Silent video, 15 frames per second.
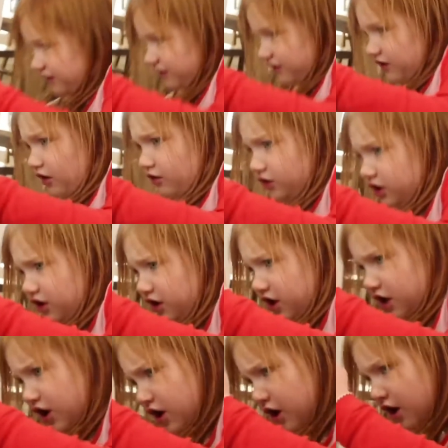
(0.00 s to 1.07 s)
this is
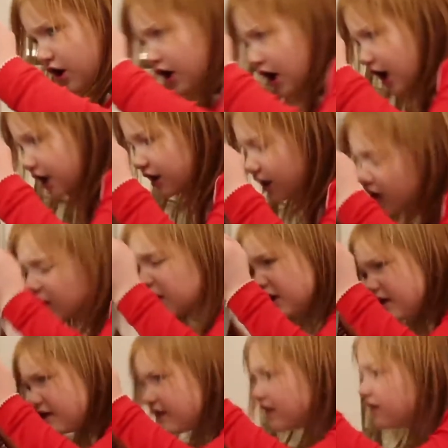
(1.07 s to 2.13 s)
the age when children
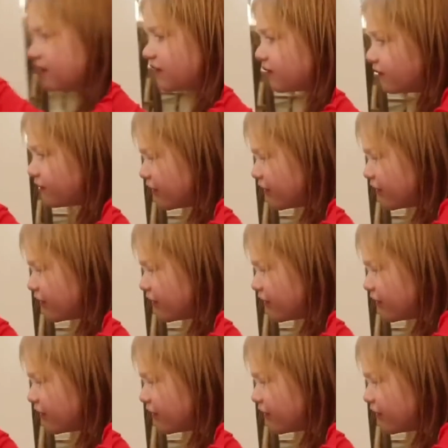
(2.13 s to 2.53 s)
can start being